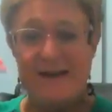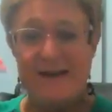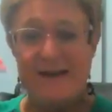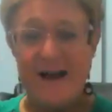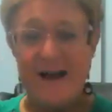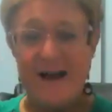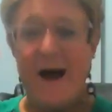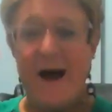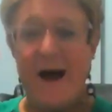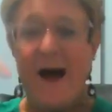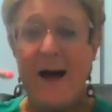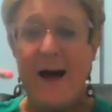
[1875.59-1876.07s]

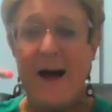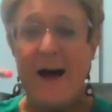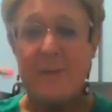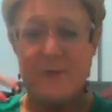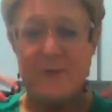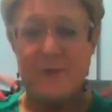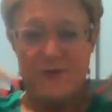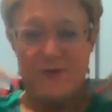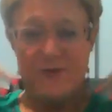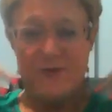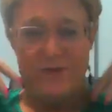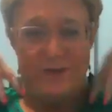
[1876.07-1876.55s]
that had the
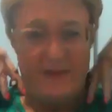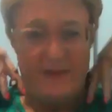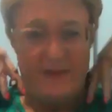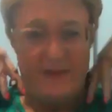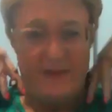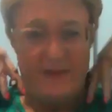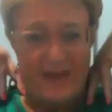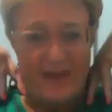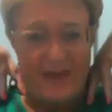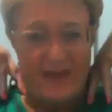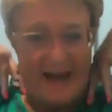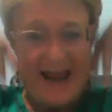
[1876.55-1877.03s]
big
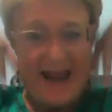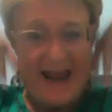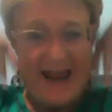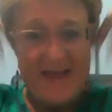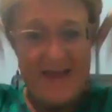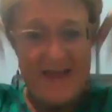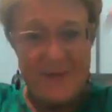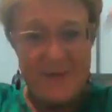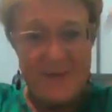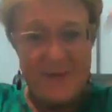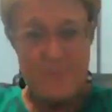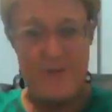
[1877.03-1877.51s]
puffy
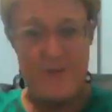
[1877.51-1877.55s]
things.